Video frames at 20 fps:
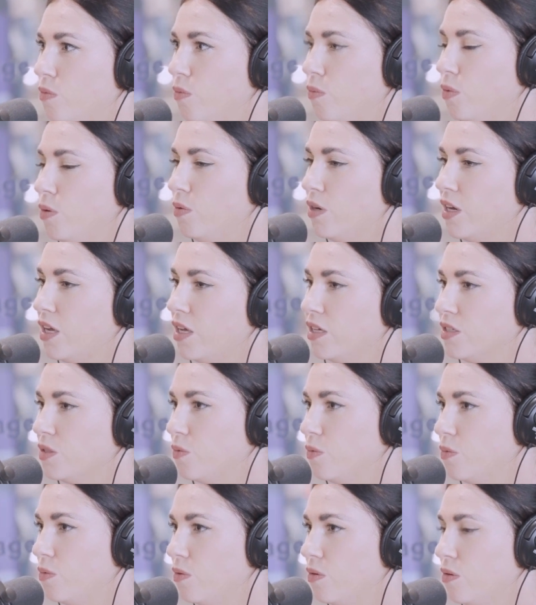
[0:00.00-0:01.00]
we want to ask
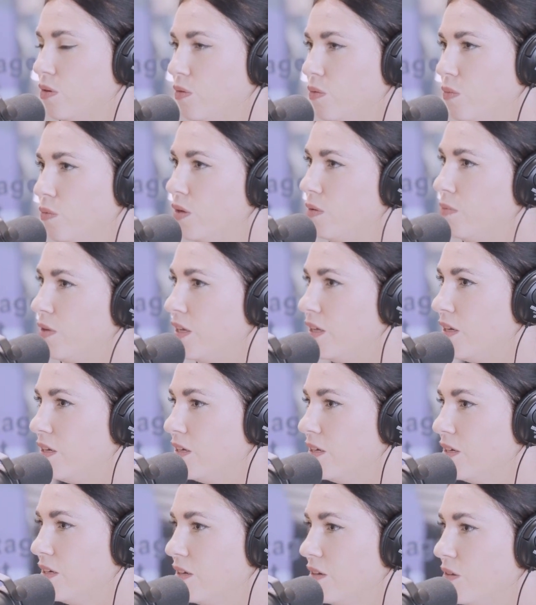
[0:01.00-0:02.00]
women
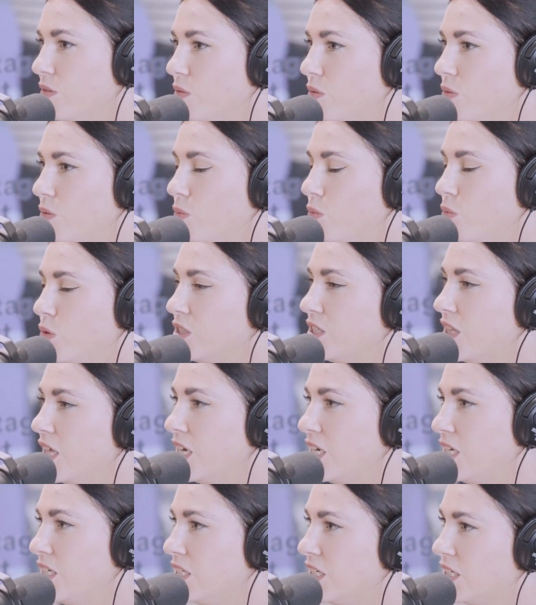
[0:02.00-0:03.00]
what they
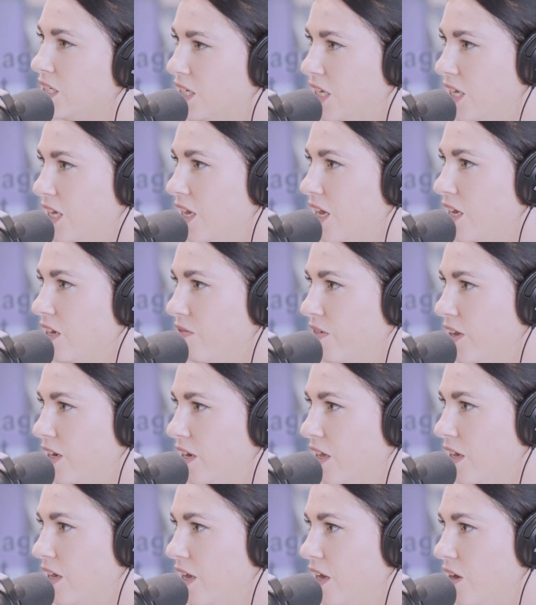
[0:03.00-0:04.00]
need to see at an event
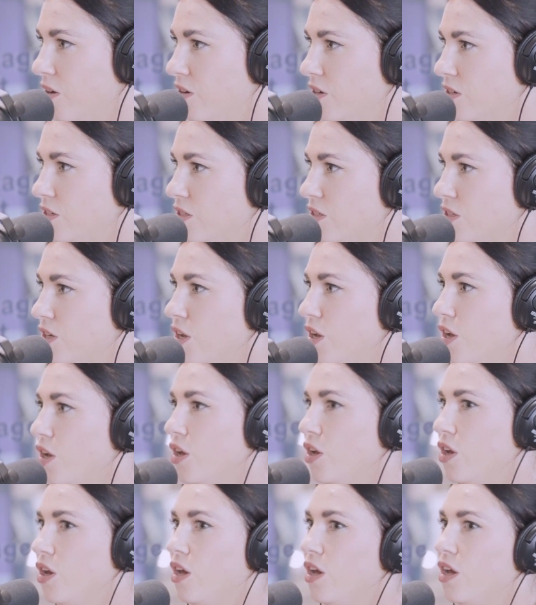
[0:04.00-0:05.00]
like ours
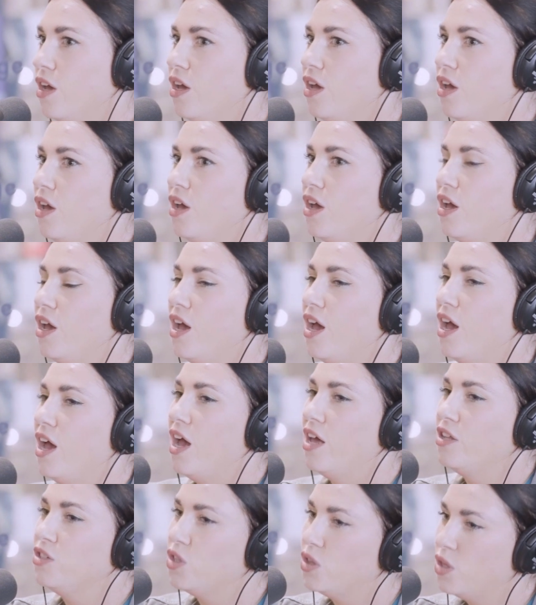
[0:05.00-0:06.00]

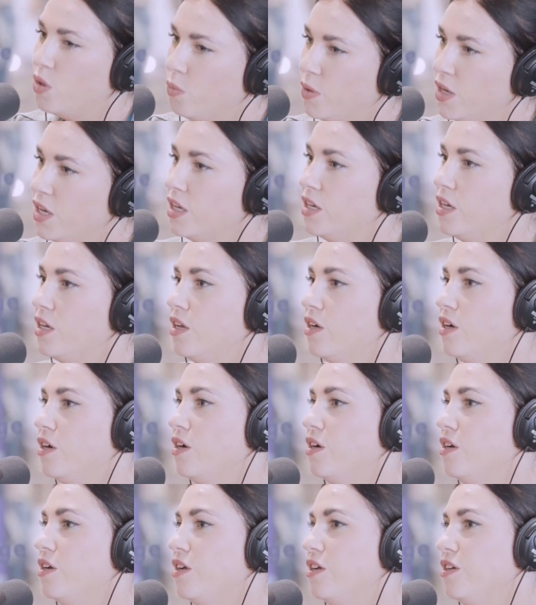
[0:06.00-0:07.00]
so that we can
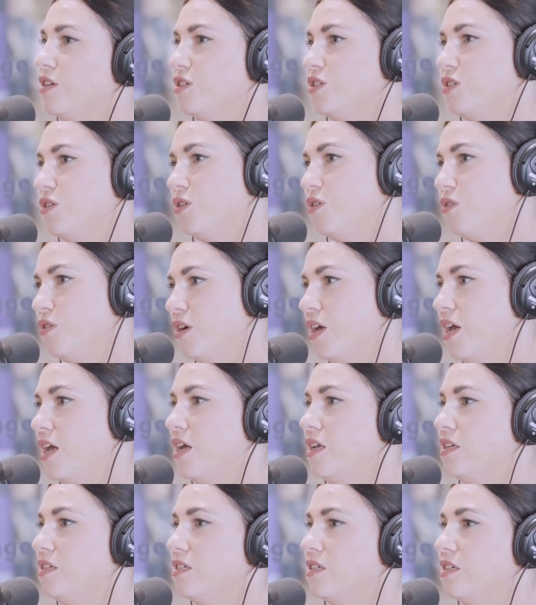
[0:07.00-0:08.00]
learn to
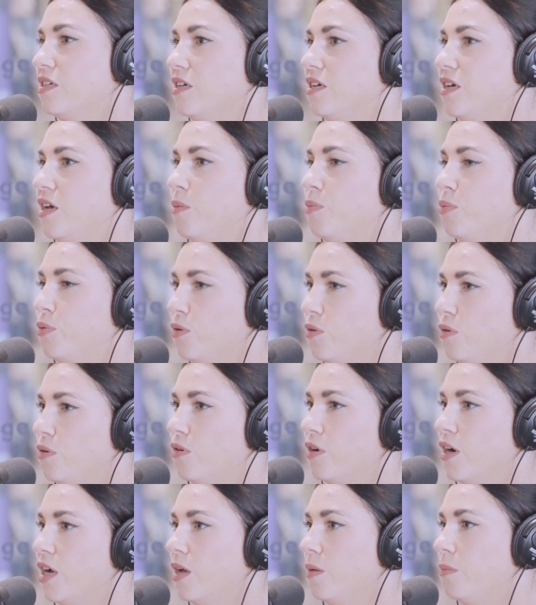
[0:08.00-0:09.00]
create a
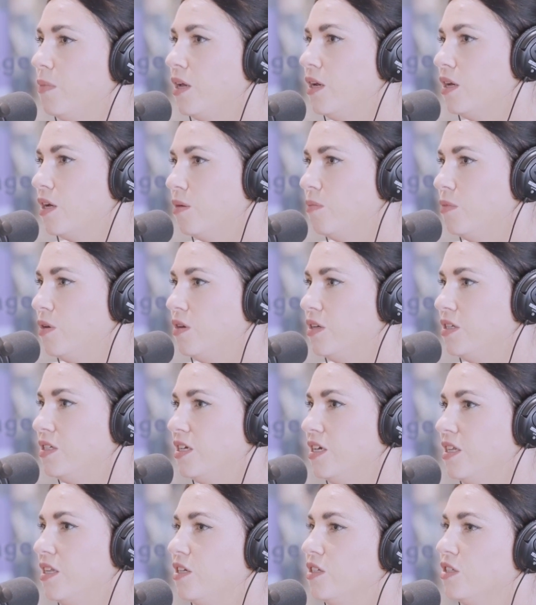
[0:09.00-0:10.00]
program and a
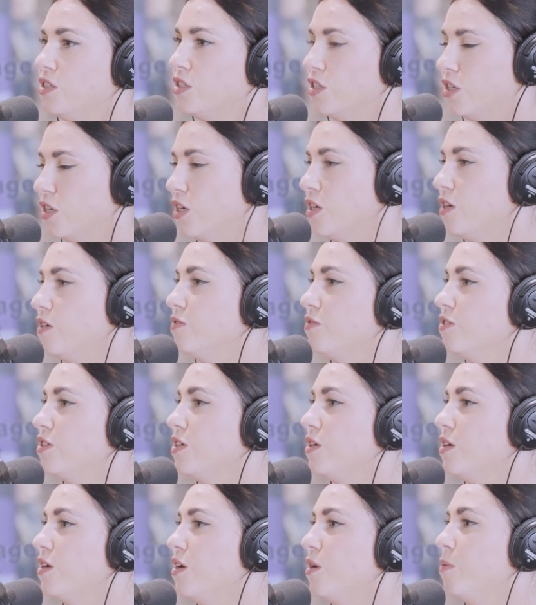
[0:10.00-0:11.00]
community that is served
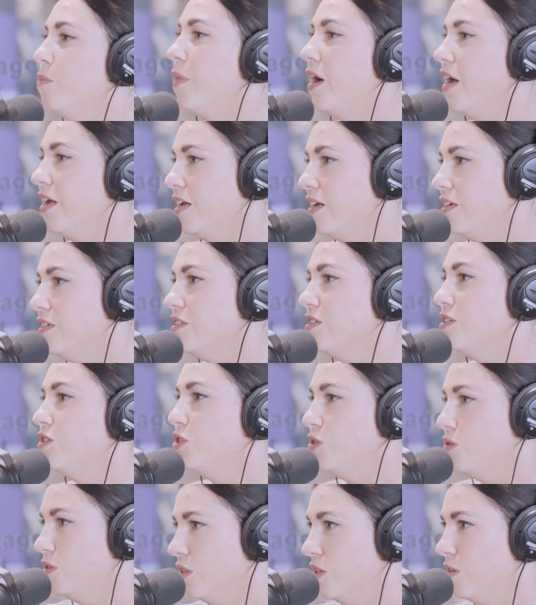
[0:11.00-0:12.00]
by us
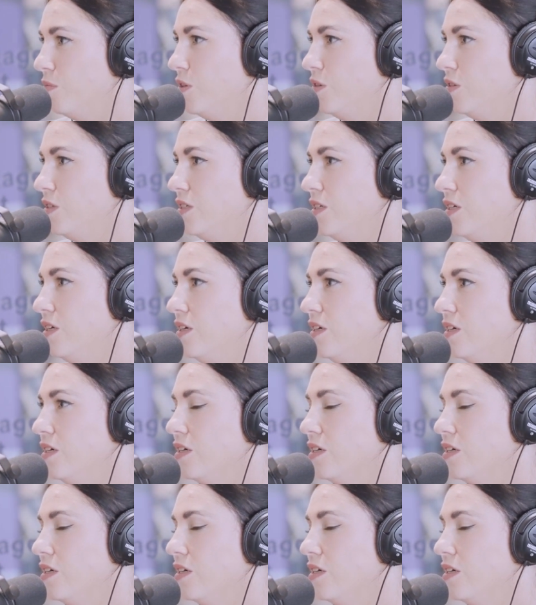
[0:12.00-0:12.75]
to the community.